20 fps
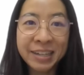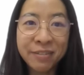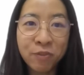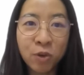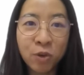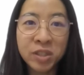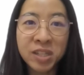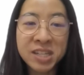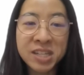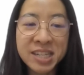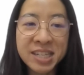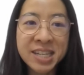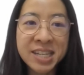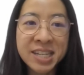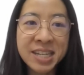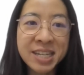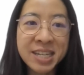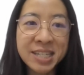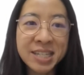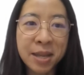for the
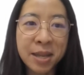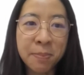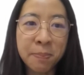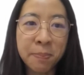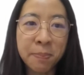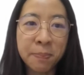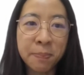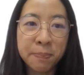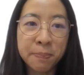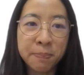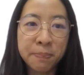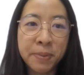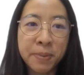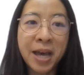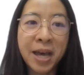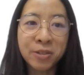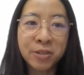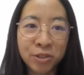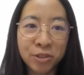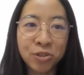cities and
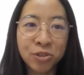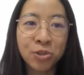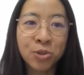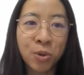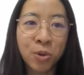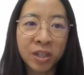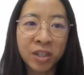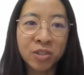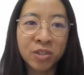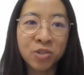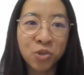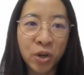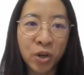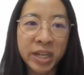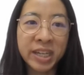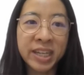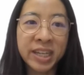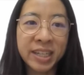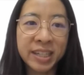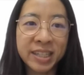partners who are
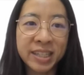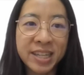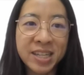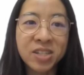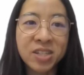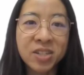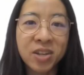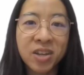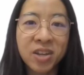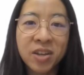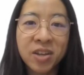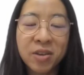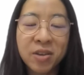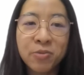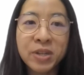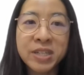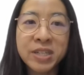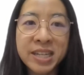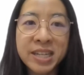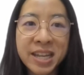joining this
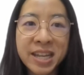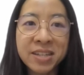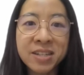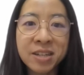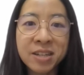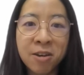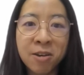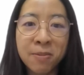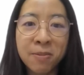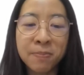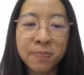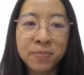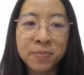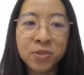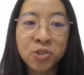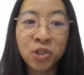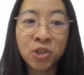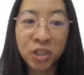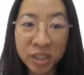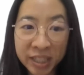resilience
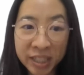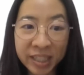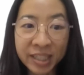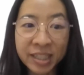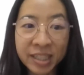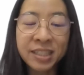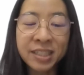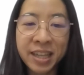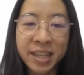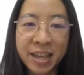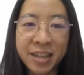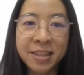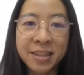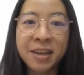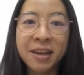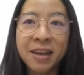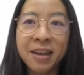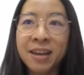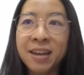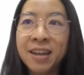journey
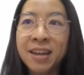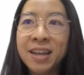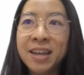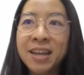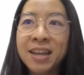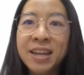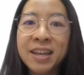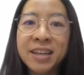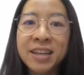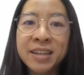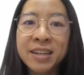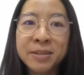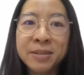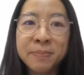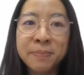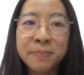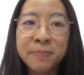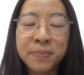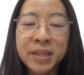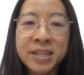together.
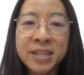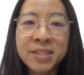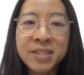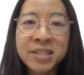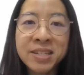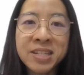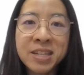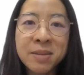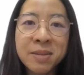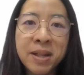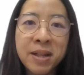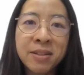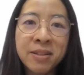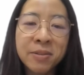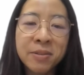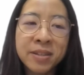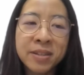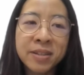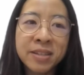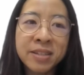And as
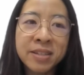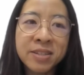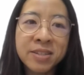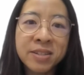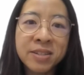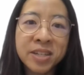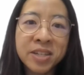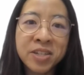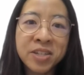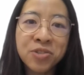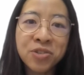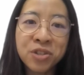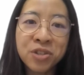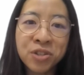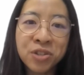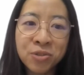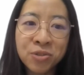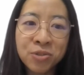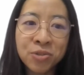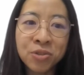Isabel has
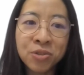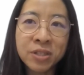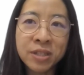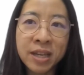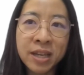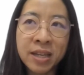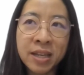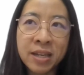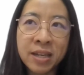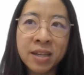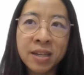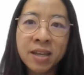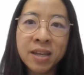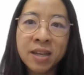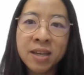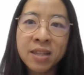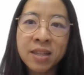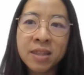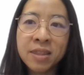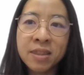introduced, that
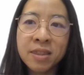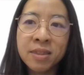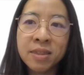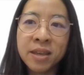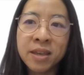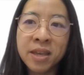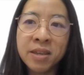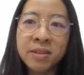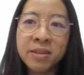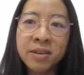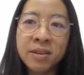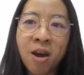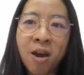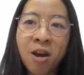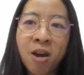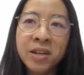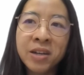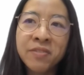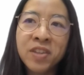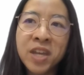the
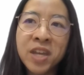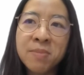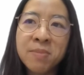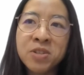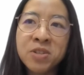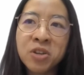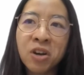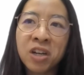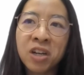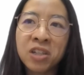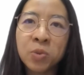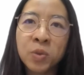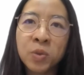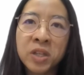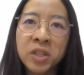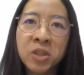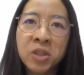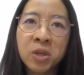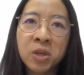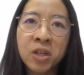heart of the MCR
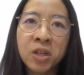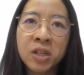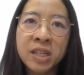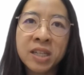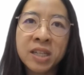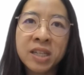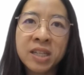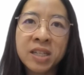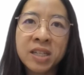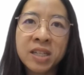2030